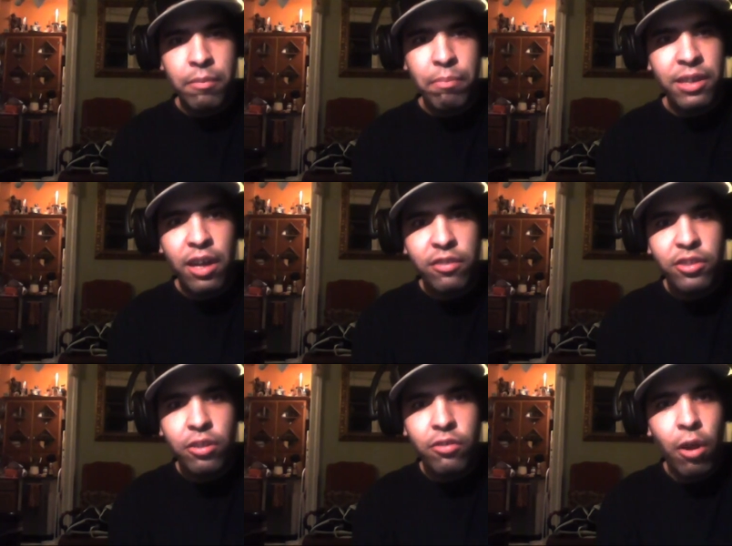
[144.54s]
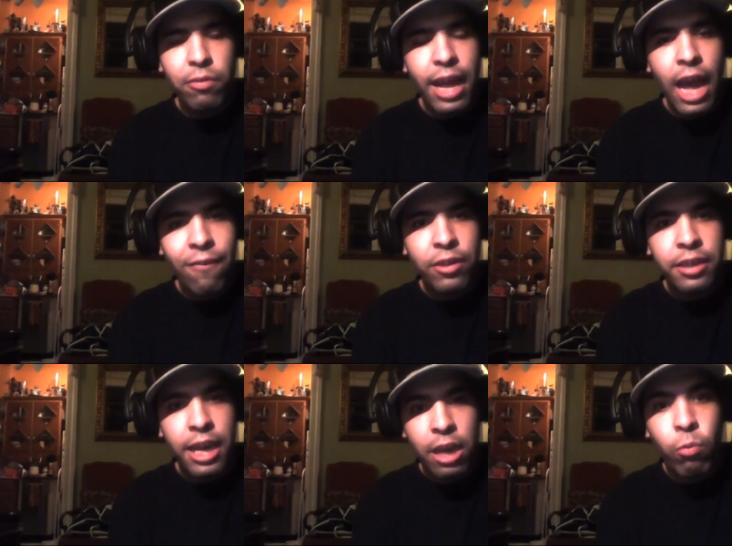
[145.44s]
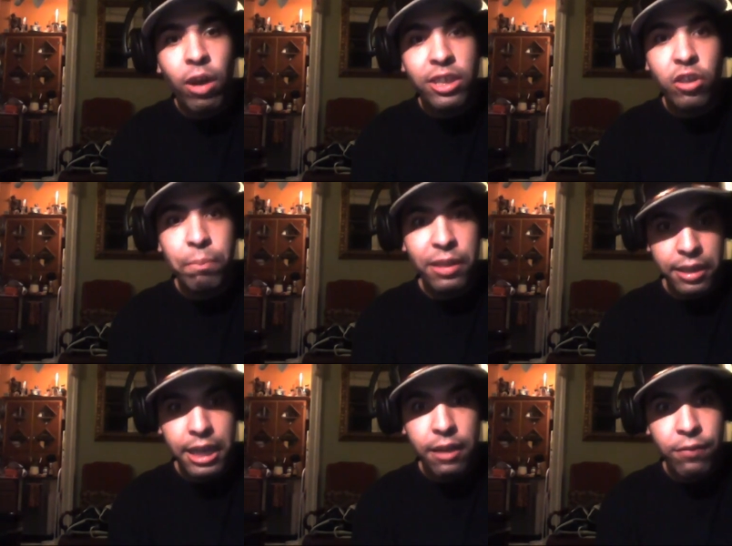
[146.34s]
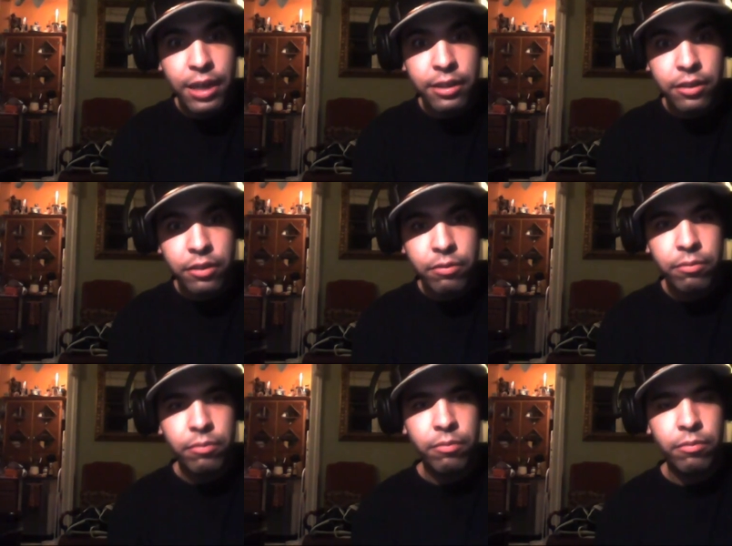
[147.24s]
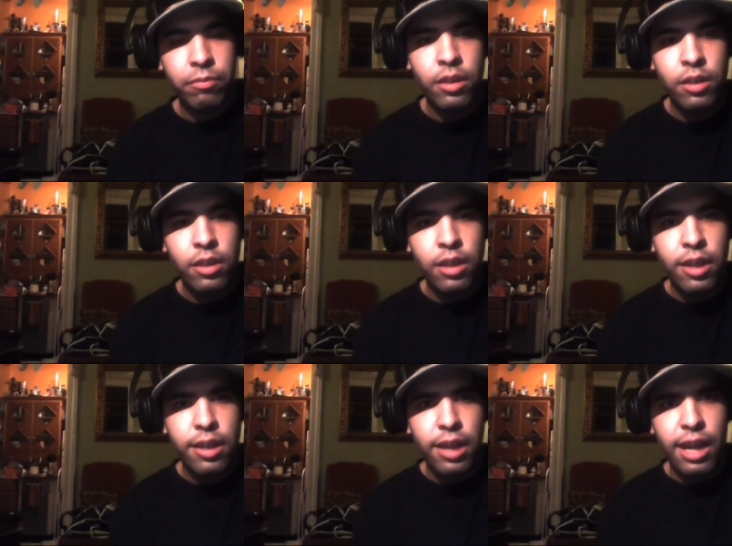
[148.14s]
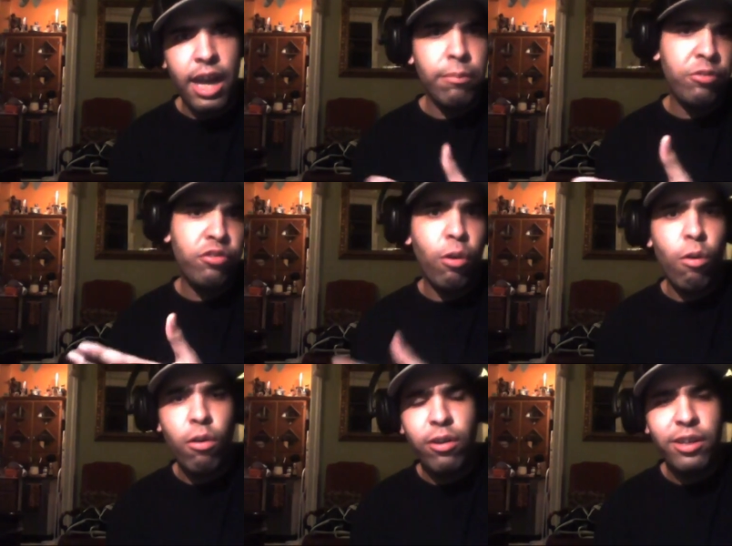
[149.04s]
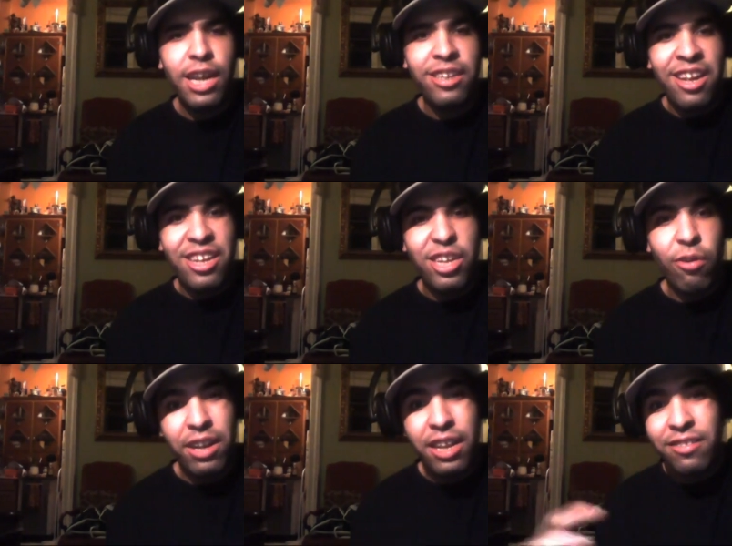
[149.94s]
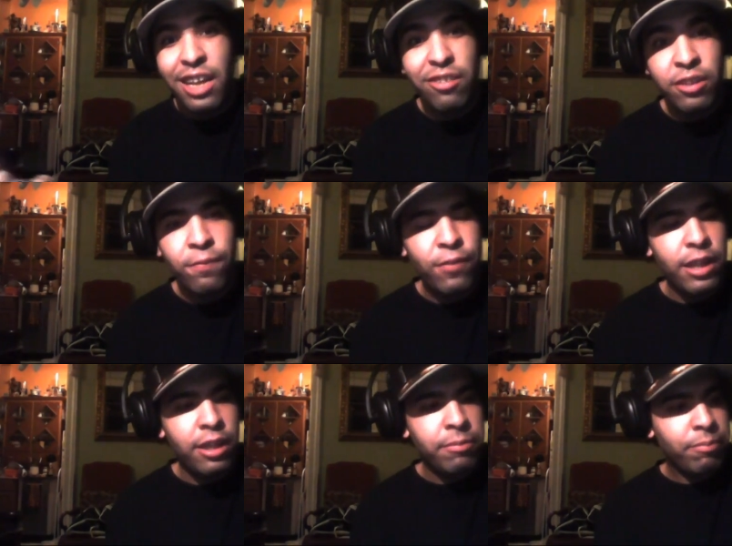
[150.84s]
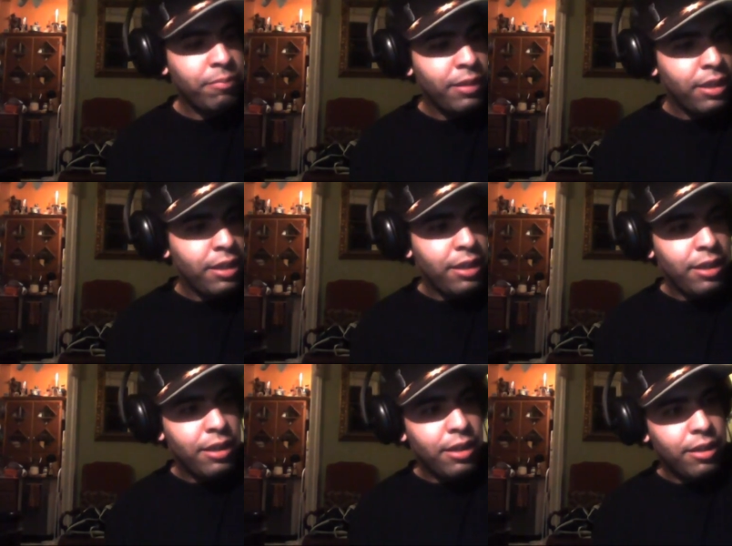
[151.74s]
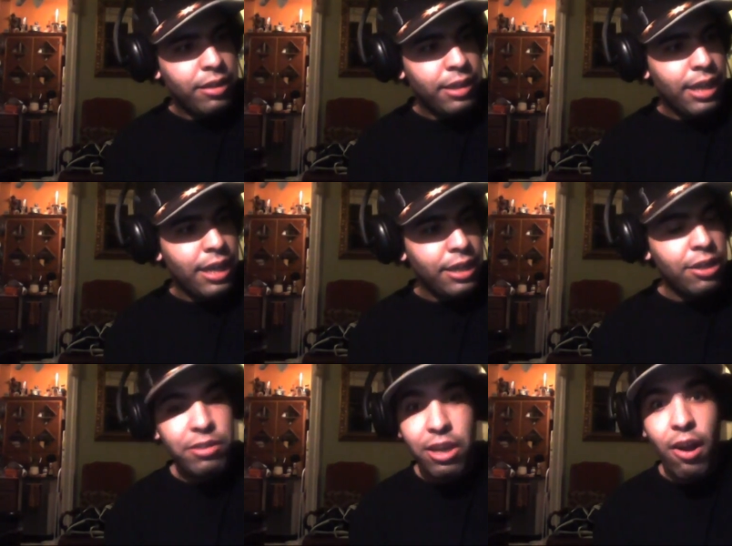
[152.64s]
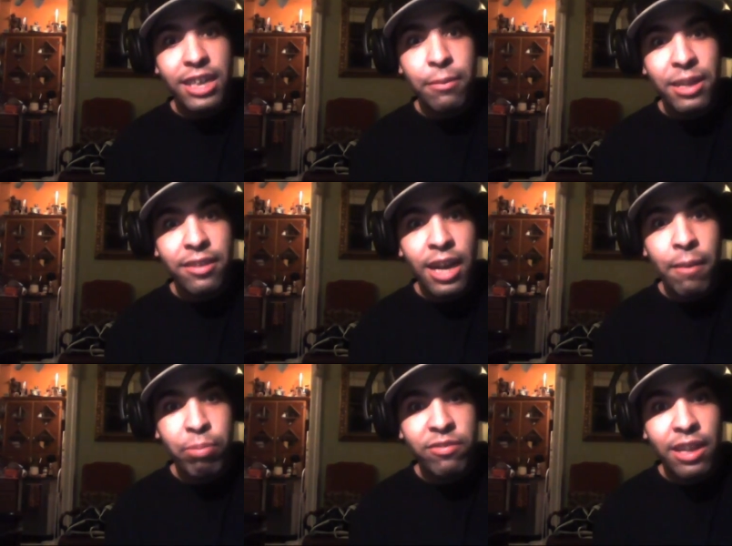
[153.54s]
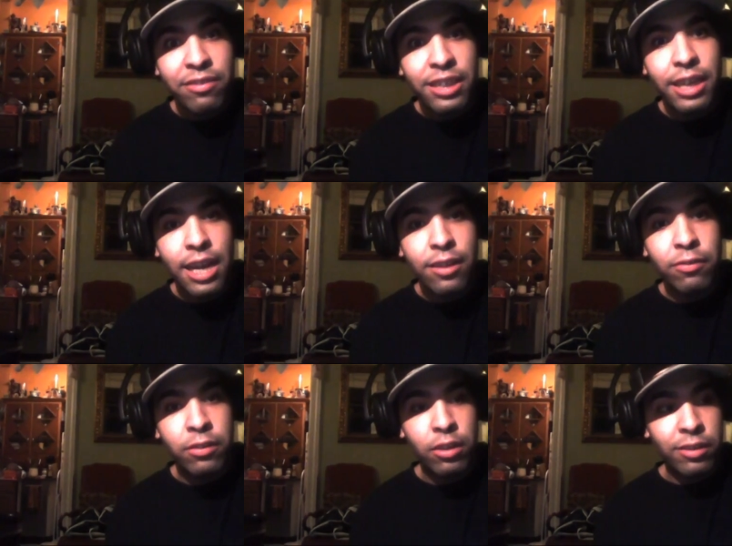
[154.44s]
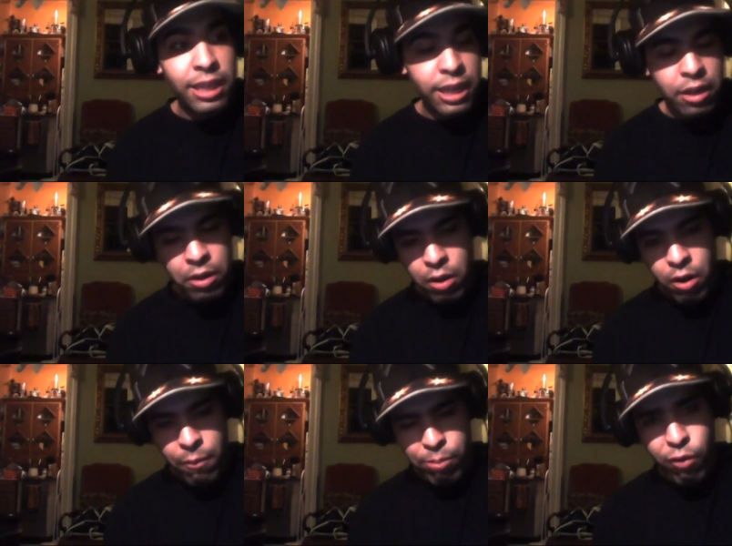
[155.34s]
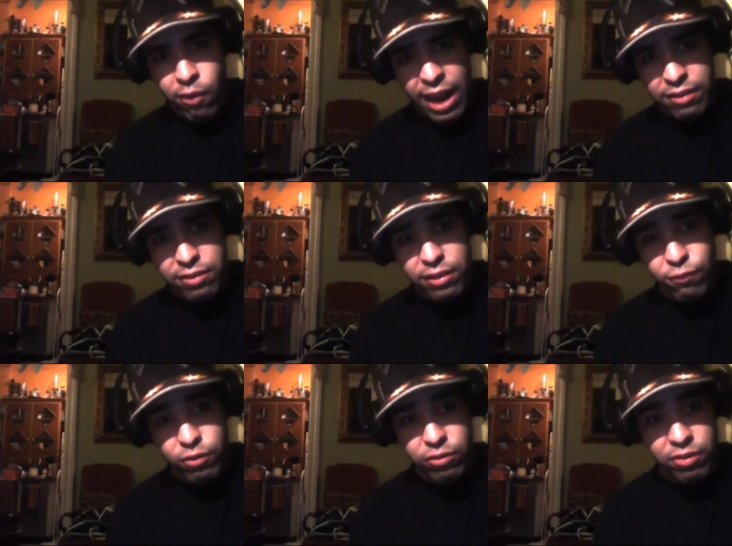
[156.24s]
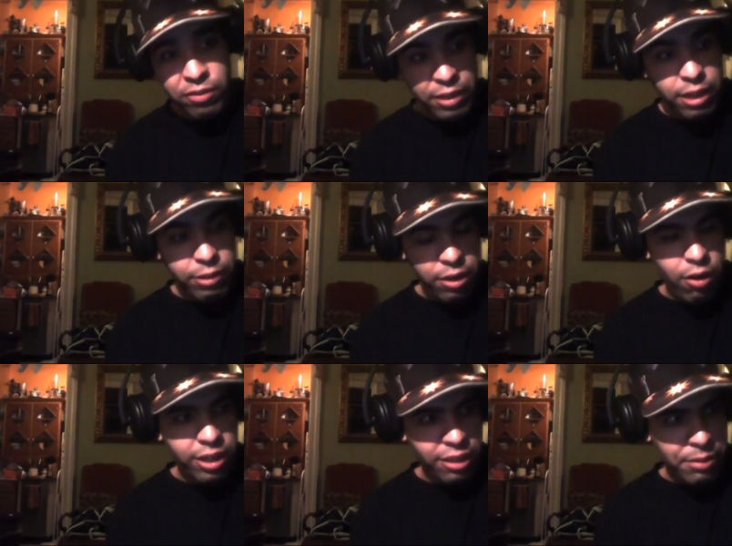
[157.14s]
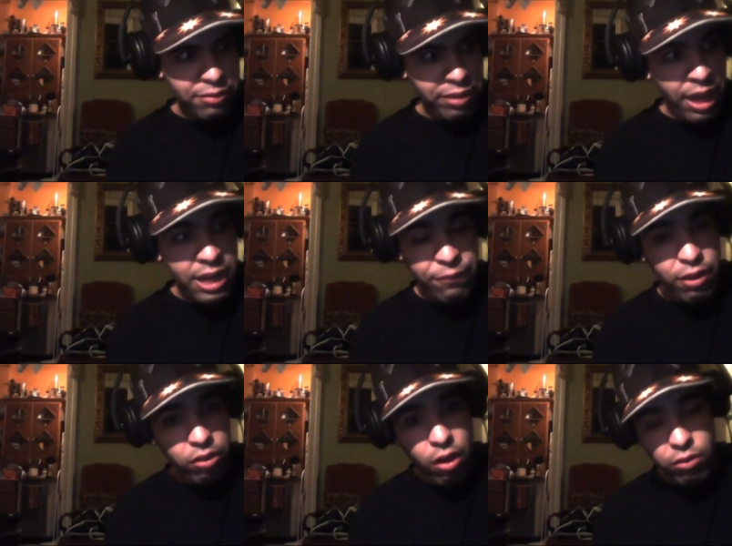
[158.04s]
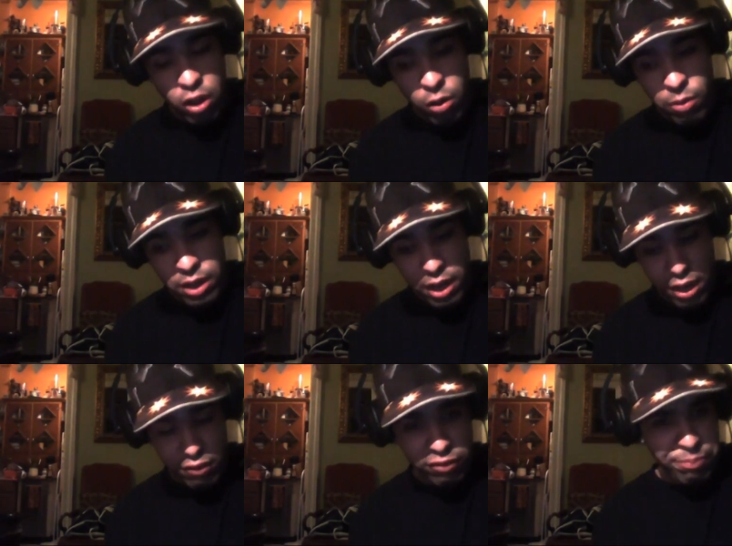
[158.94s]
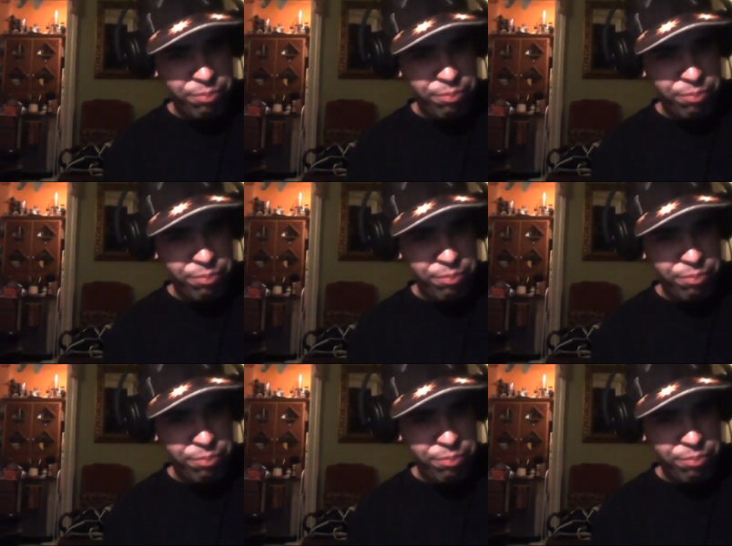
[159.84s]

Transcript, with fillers: Because you don't advocate what you believe in. I'm sure that you're an intelligent fella. The argument that I'm presenting is the praxis versus theory argument. And if you don't know what it is,